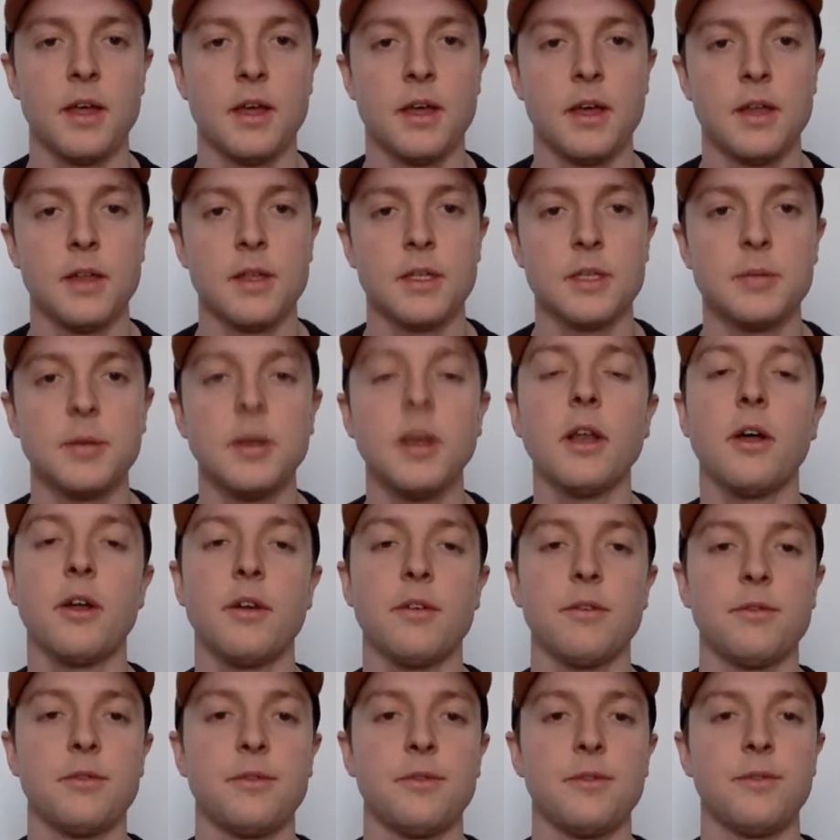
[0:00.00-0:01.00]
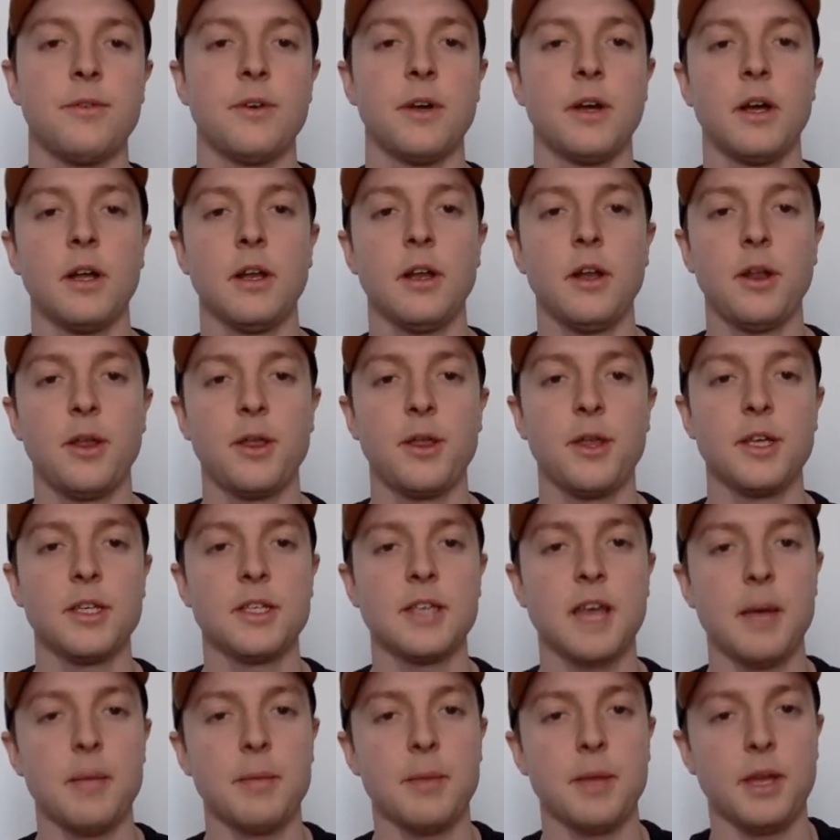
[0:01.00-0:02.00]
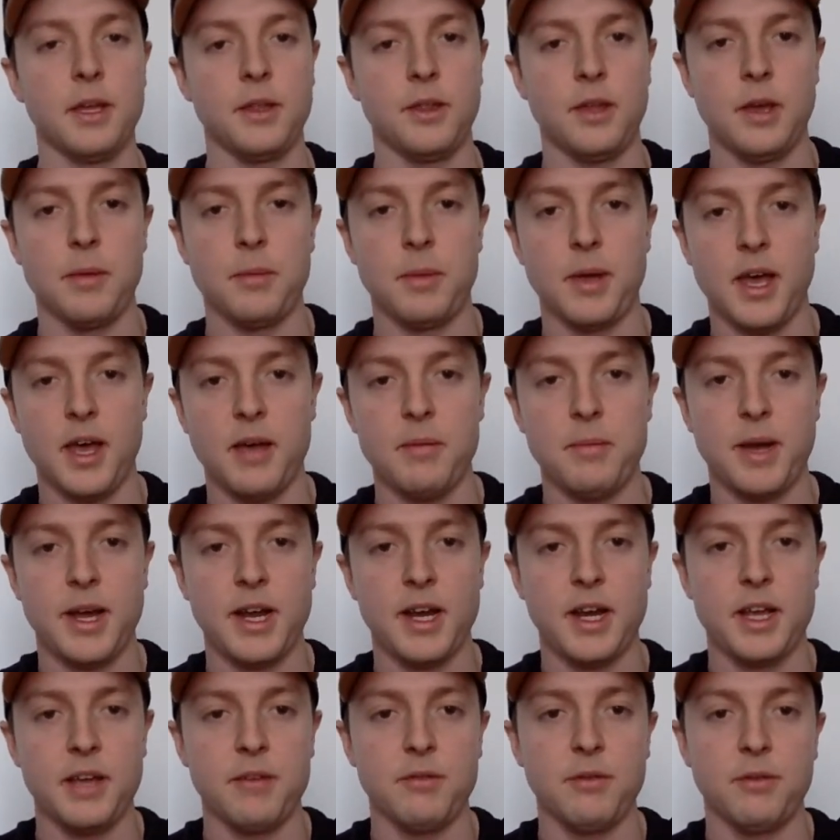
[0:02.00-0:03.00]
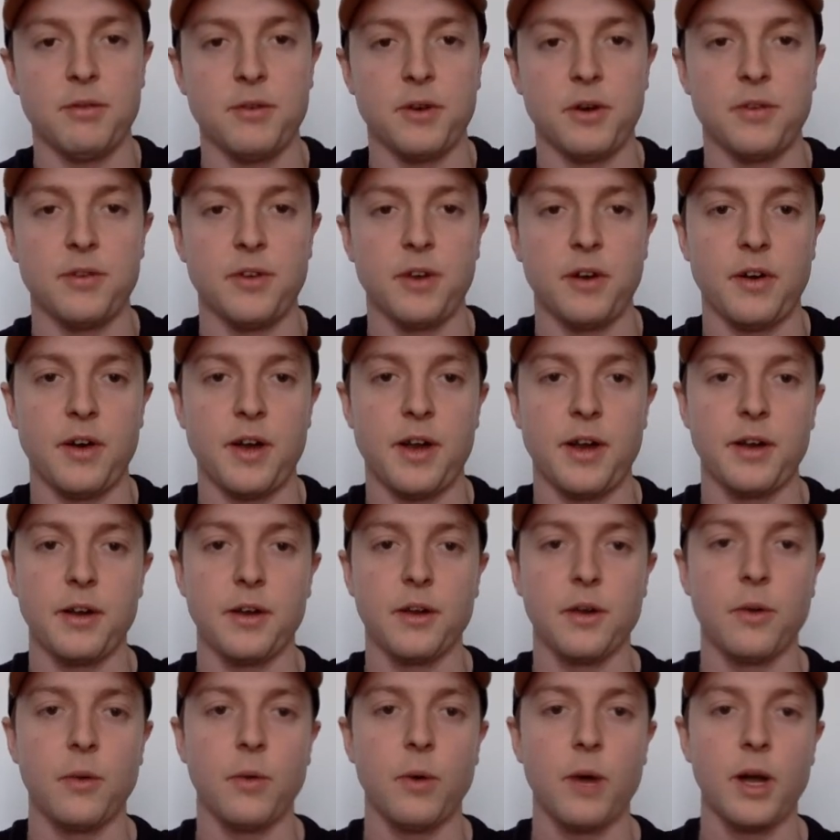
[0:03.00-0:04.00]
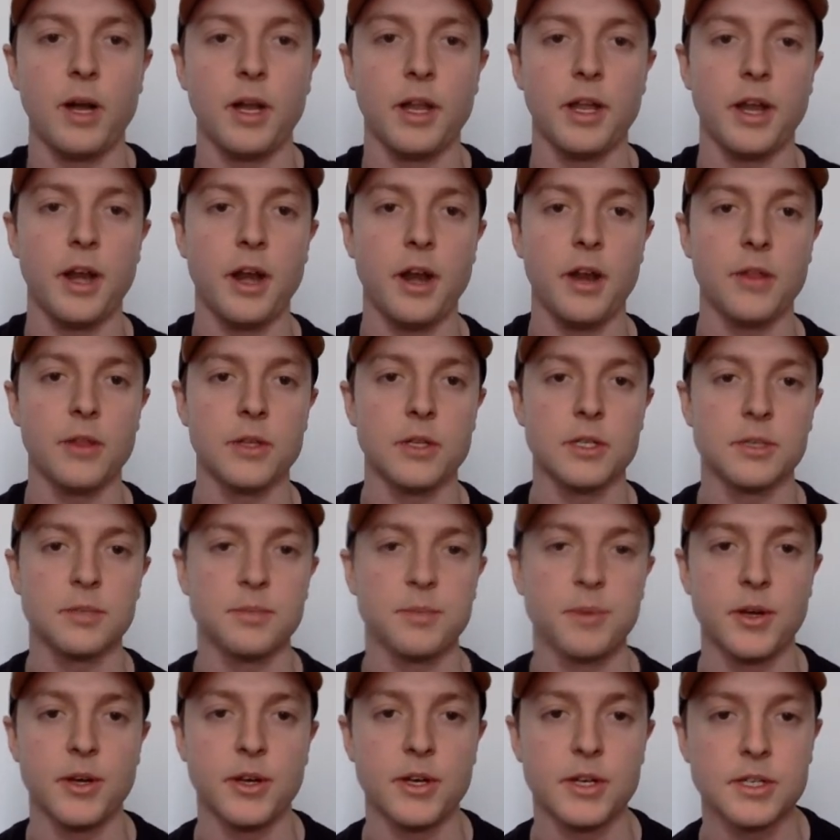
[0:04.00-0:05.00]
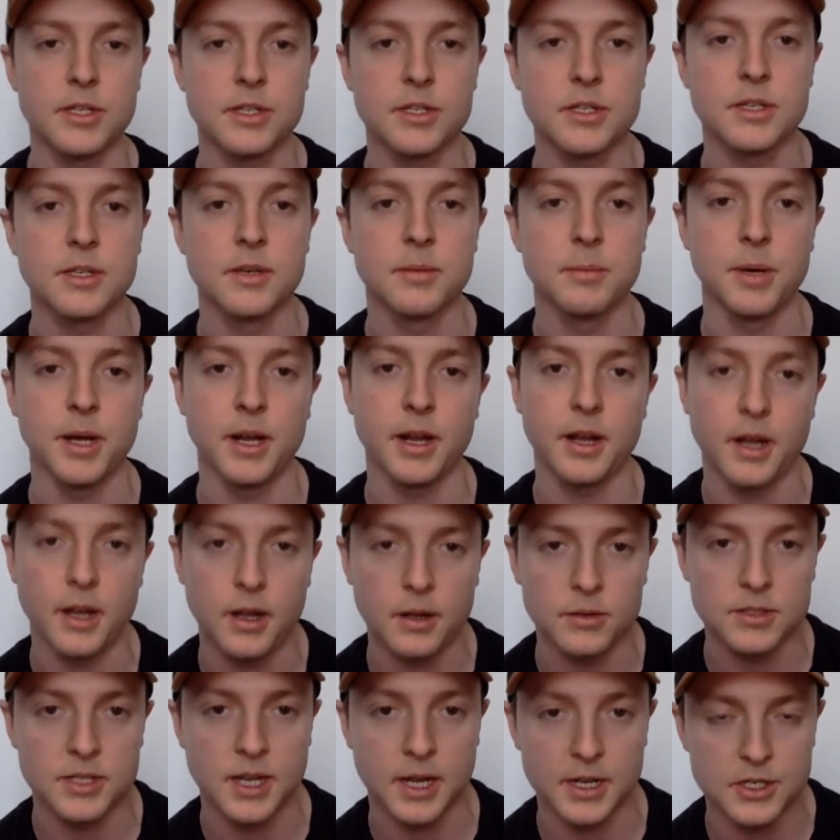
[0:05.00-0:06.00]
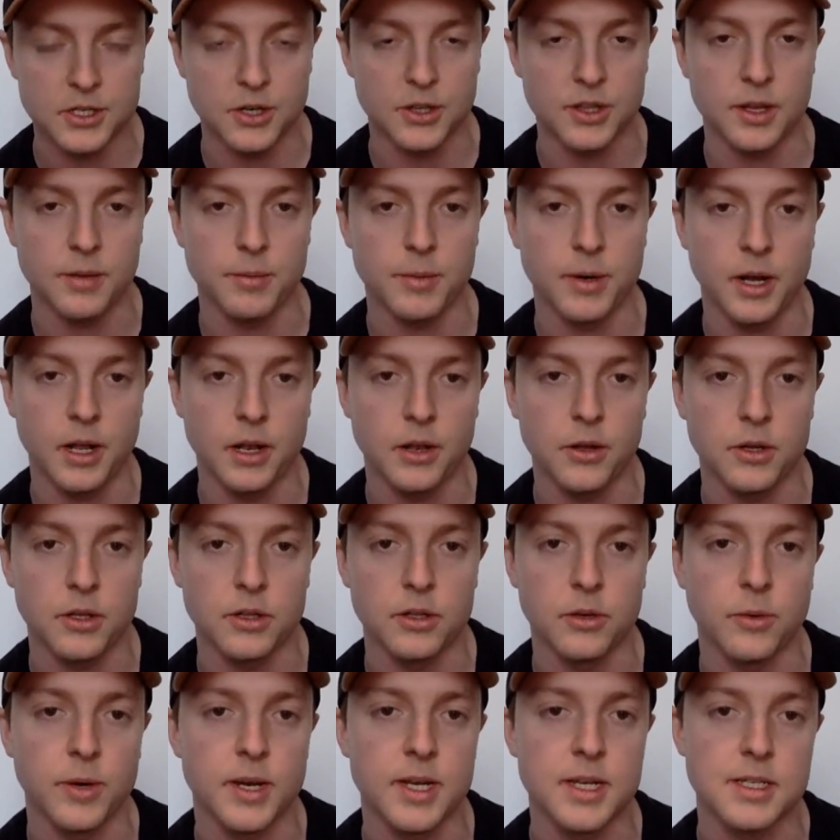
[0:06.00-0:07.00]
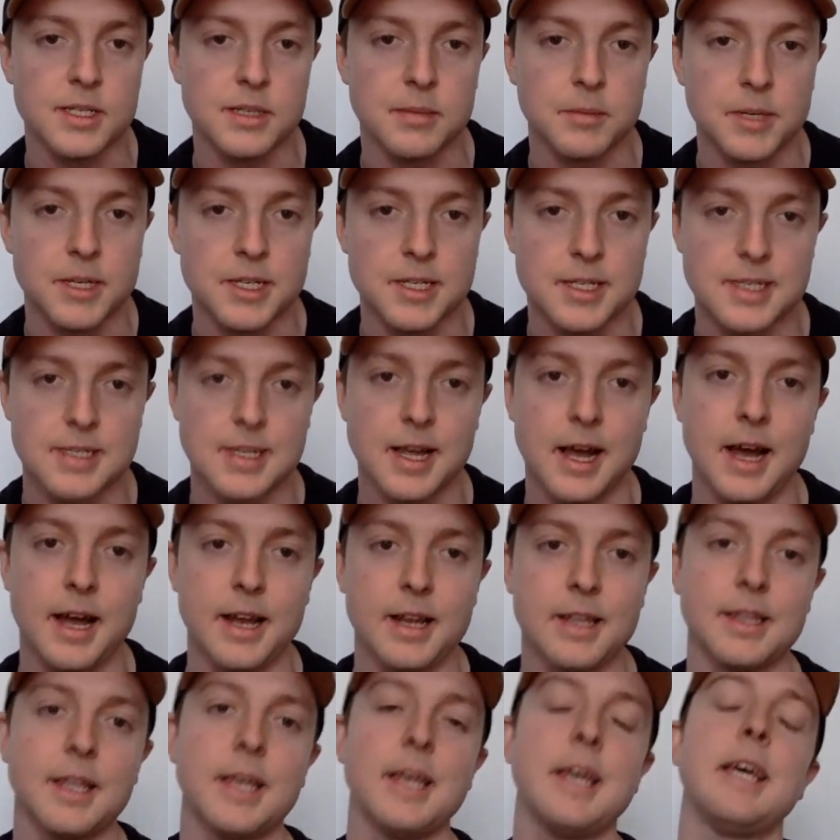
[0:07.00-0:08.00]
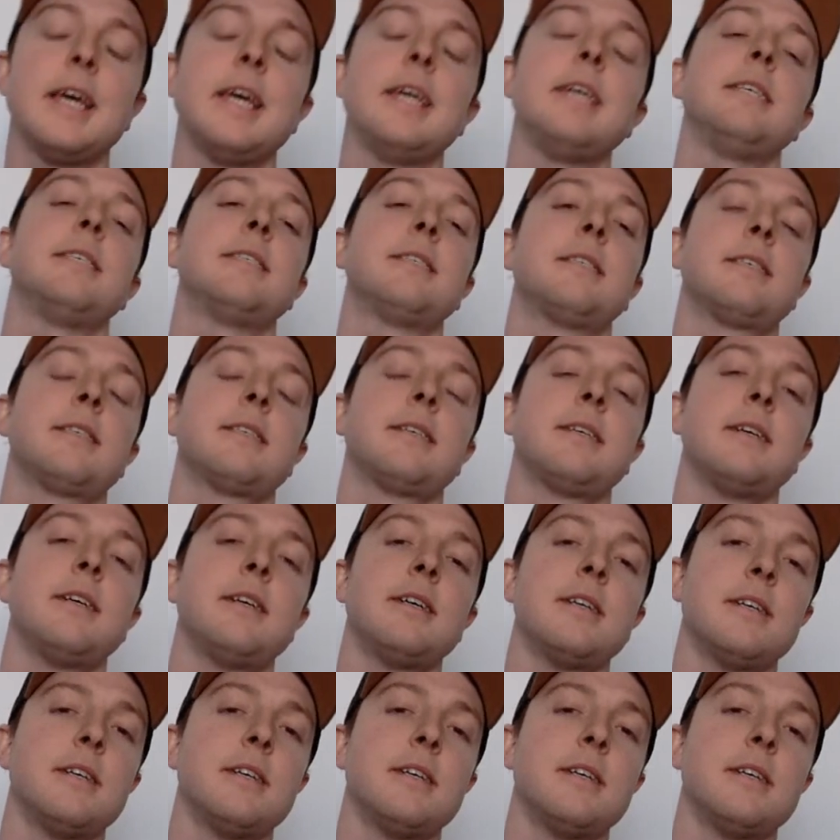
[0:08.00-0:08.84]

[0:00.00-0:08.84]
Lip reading: there's been a lot of things happening in the NBA, mainly revolving around Kawhi Leonard and the Spurs. But I'll touch on them when I look at the West. I'm going to start in the East.